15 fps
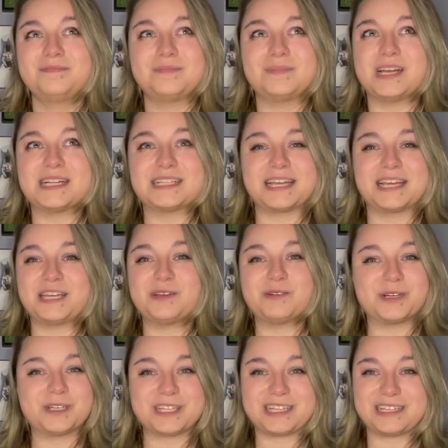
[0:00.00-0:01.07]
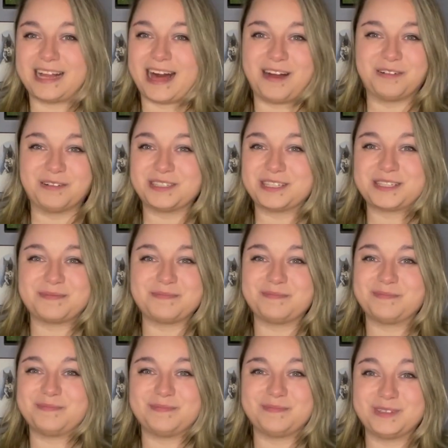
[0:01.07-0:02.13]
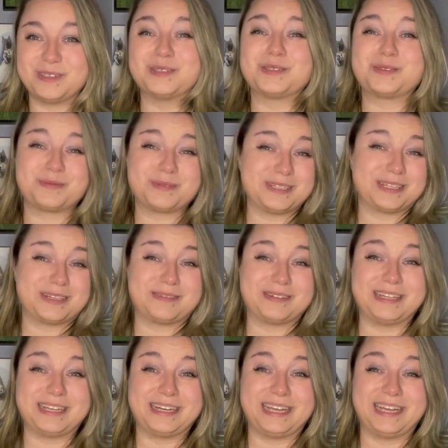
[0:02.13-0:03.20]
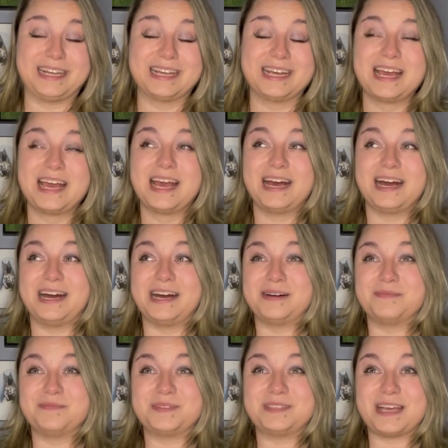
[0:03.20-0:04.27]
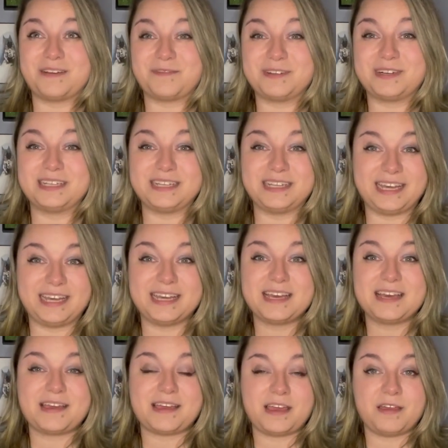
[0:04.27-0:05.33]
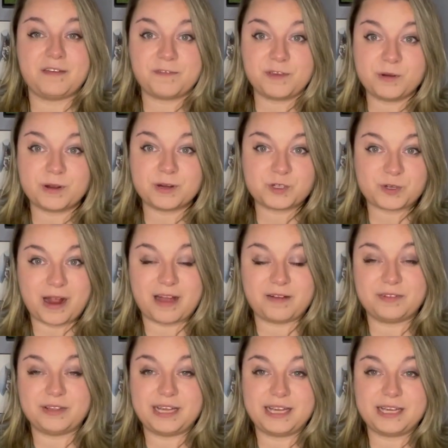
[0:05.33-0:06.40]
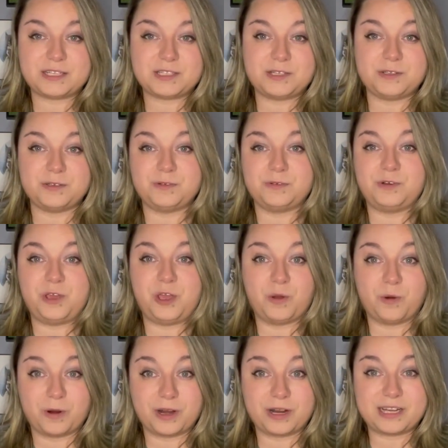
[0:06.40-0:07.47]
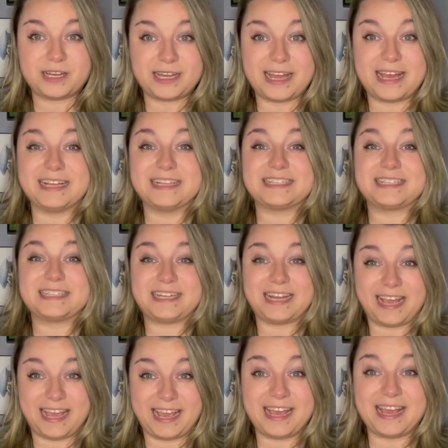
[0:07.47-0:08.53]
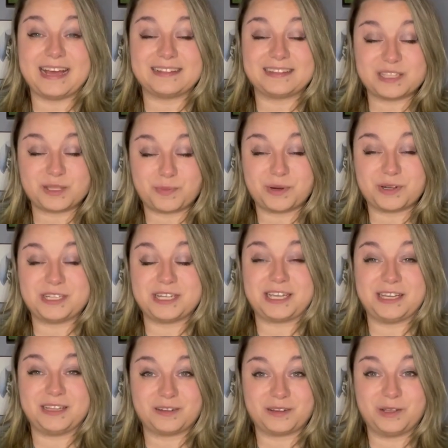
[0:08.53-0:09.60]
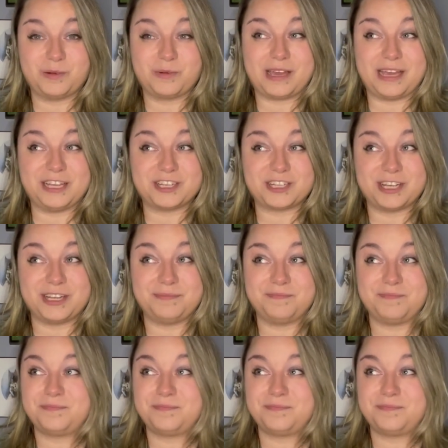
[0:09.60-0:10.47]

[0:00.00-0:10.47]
it's like you were in the clouds. It was really, really neat. Definitely, if you are traveling to New York and staying at this particular location,